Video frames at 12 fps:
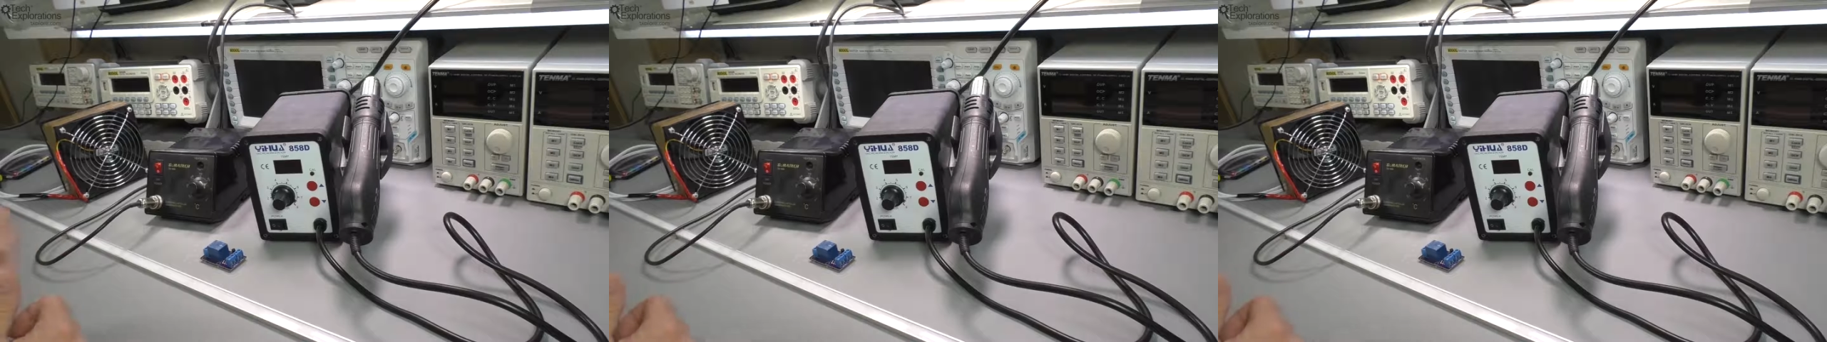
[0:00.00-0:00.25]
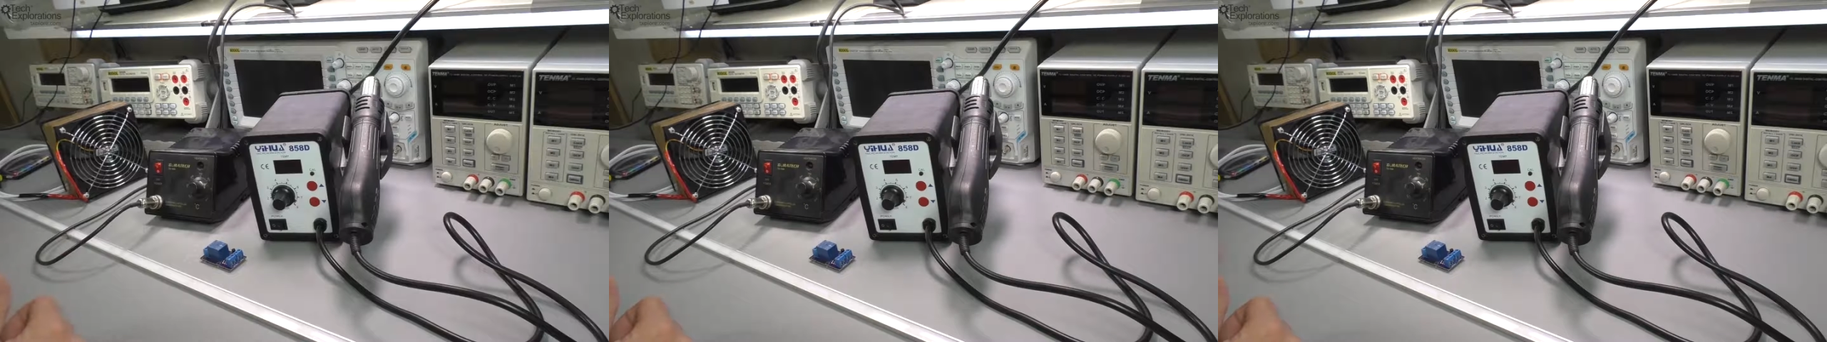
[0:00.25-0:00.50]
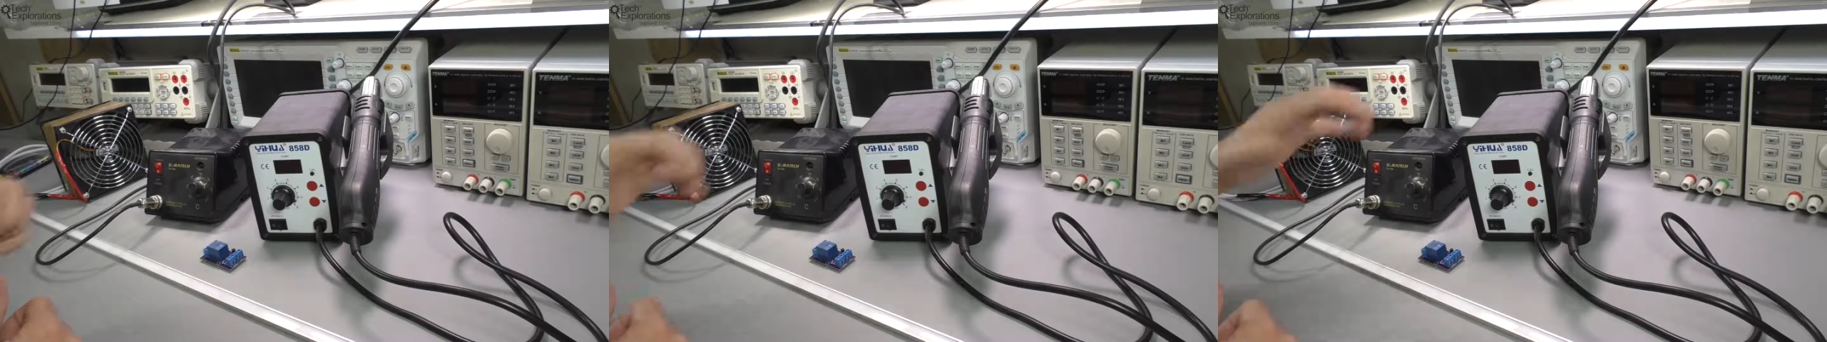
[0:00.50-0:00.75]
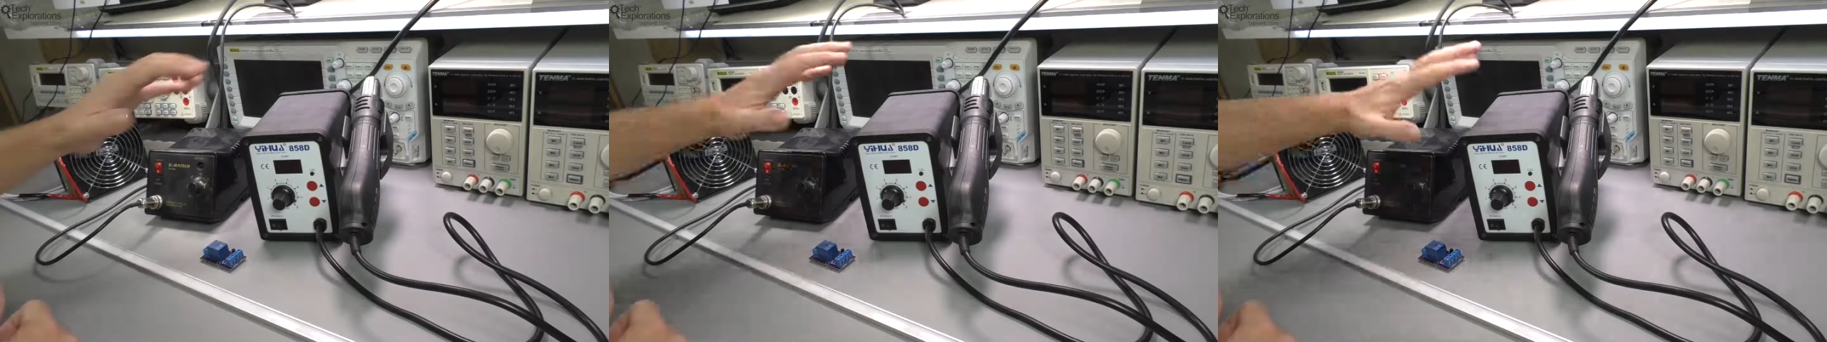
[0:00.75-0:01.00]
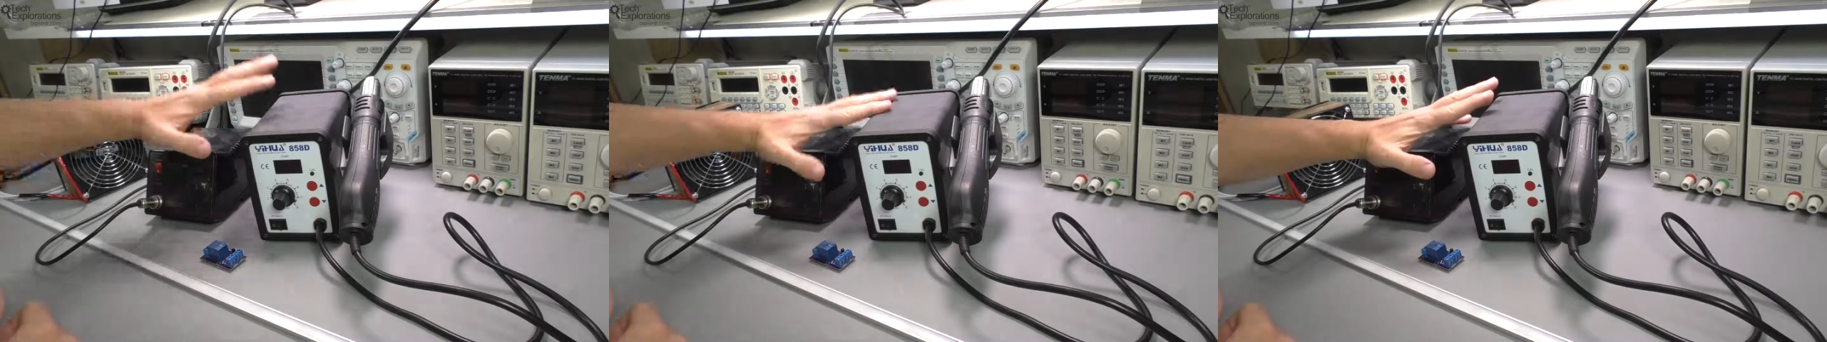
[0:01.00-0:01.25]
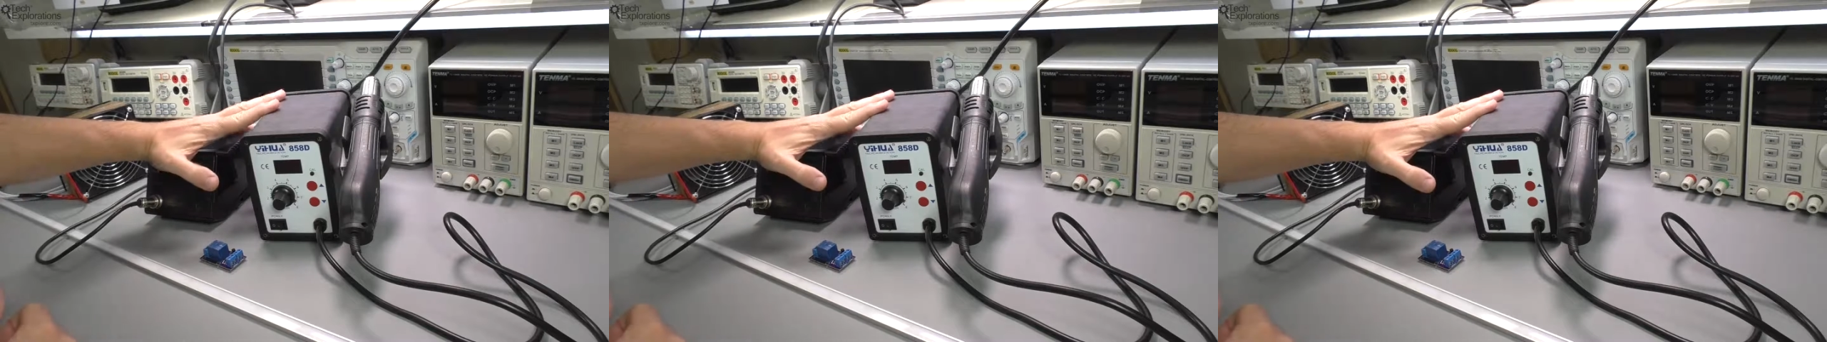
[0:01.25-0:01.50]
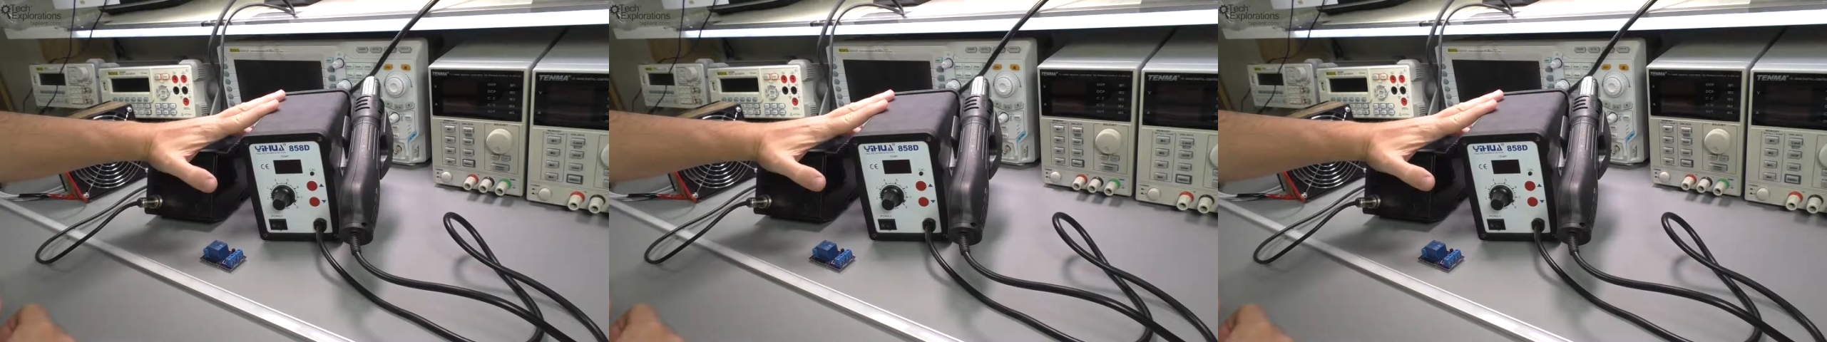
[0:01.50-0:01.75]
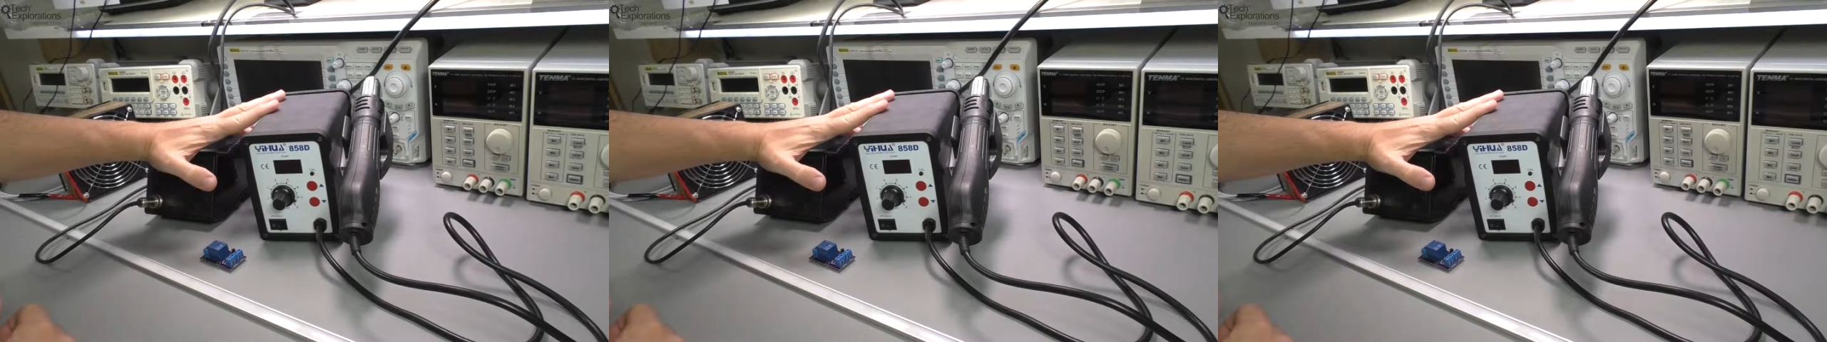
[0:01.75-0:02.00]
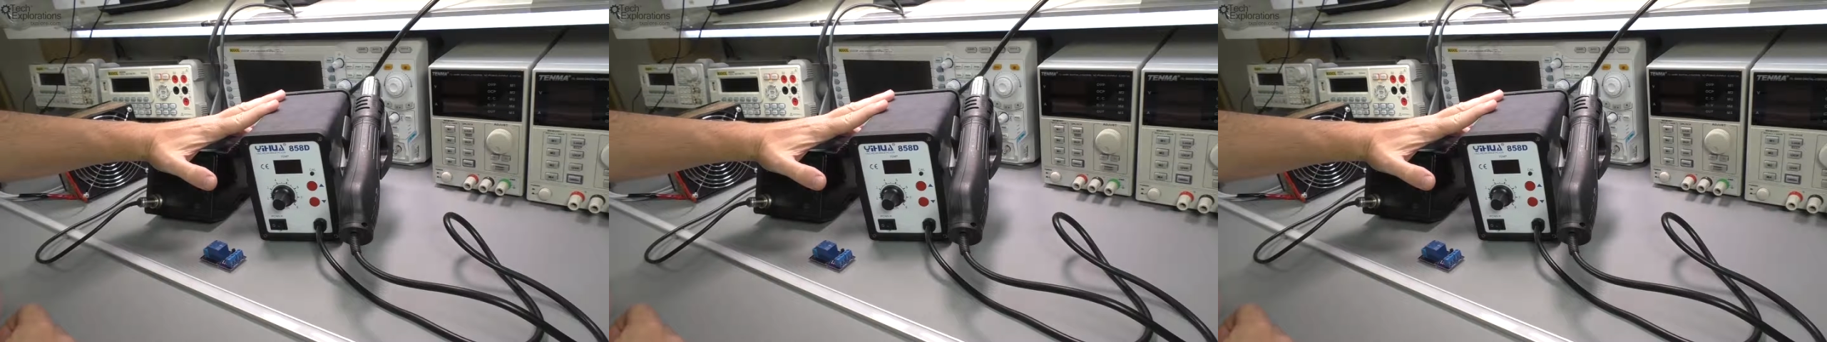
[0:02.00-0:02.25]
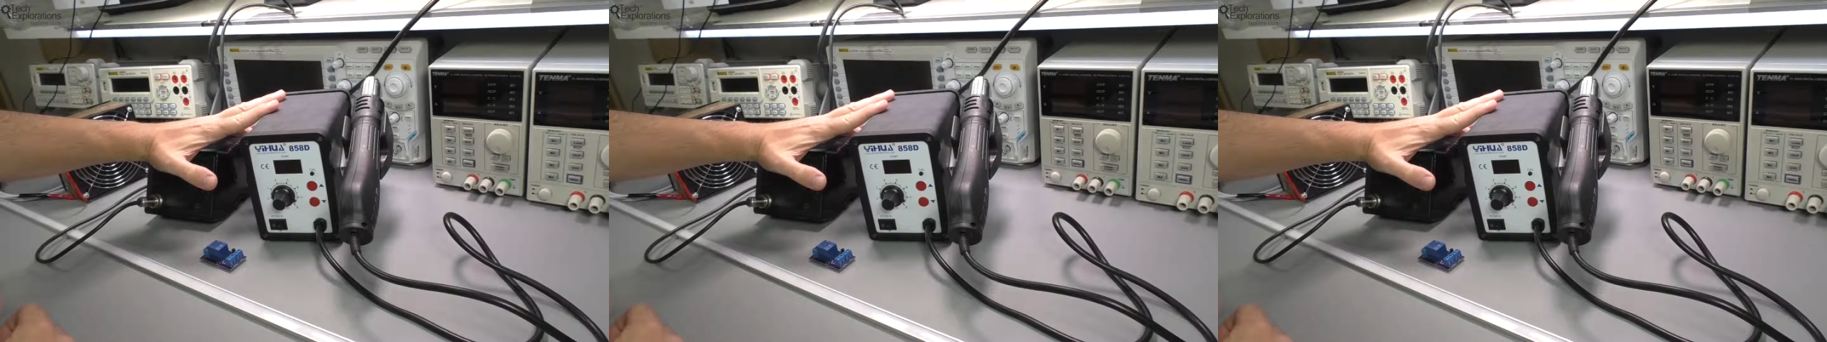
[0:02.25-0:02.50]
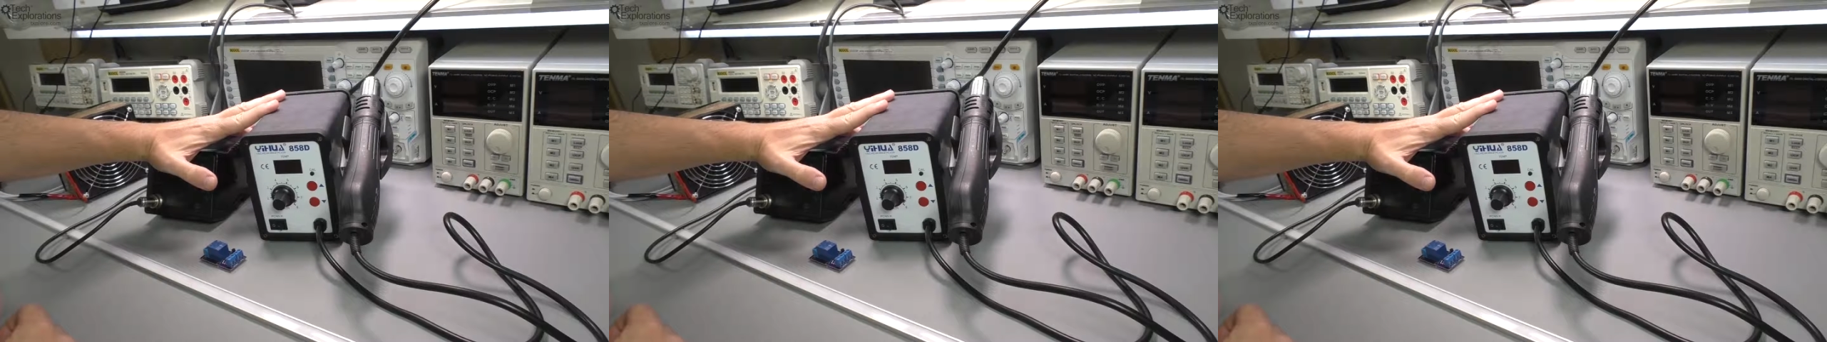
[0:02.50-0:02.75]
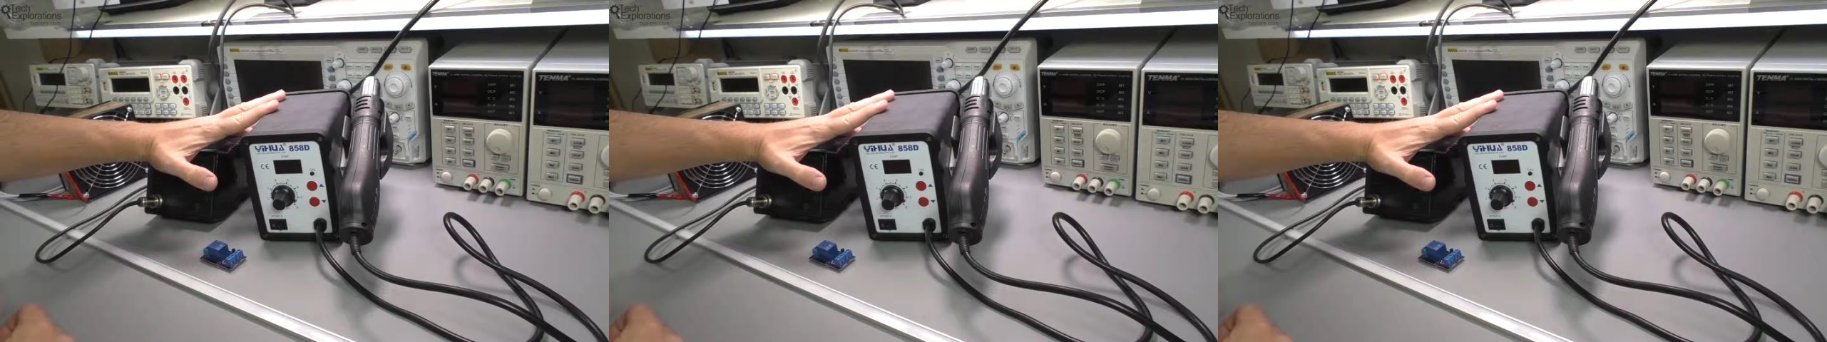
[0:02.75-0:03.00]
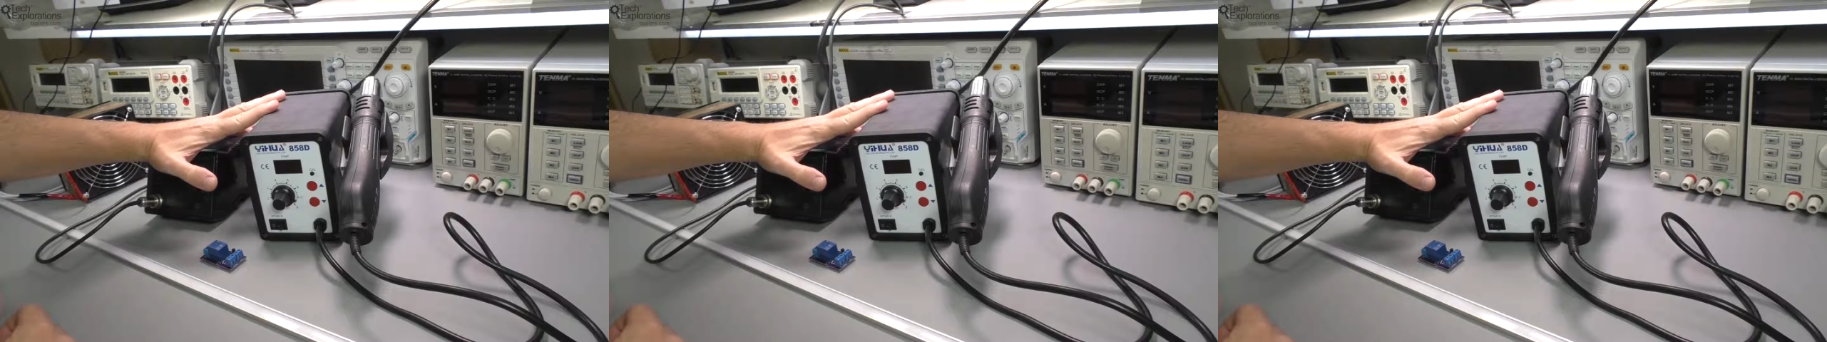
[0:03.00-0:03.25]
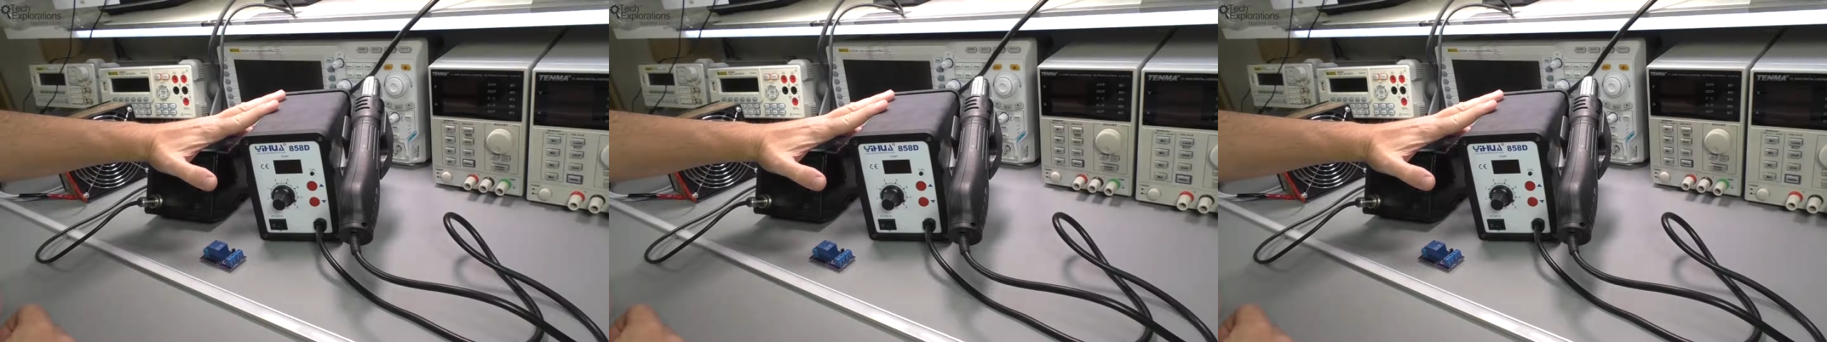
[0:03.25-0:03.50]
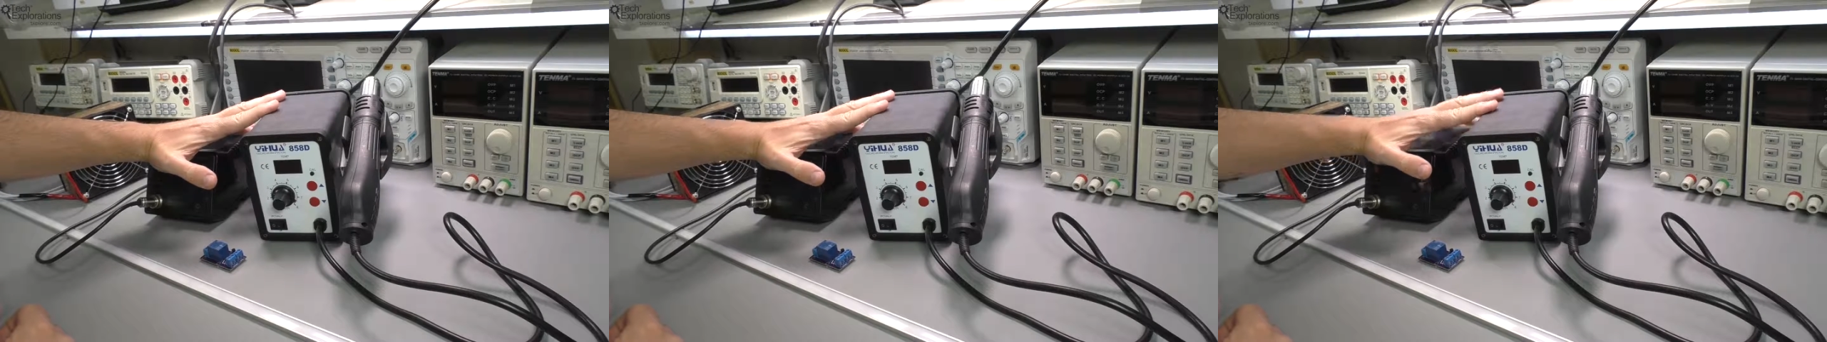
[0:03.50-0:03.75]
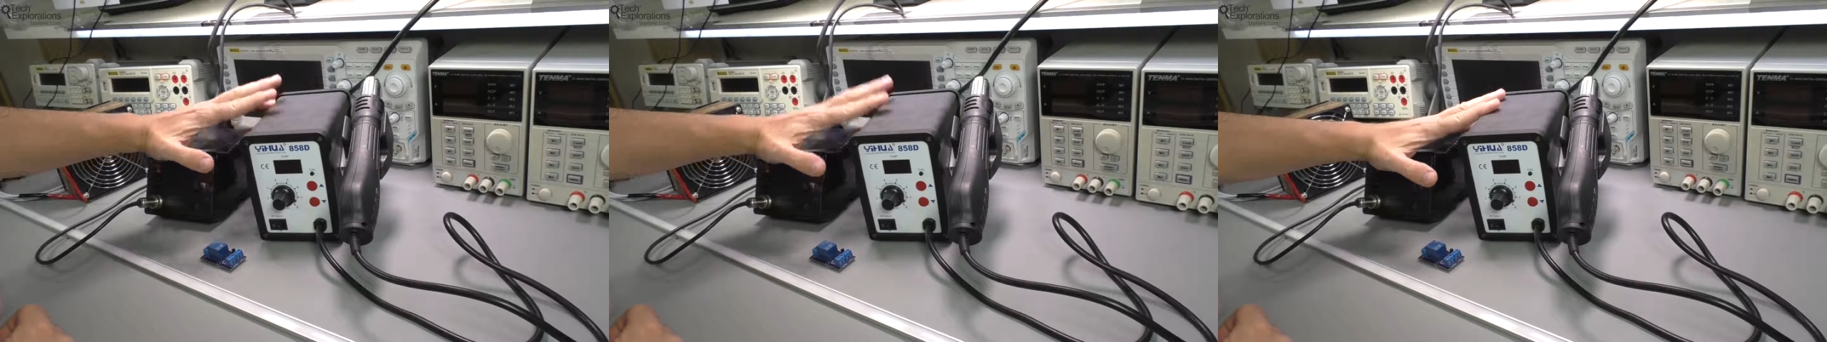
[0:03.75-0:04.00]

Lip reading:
No face is visible, so there are no lips to read.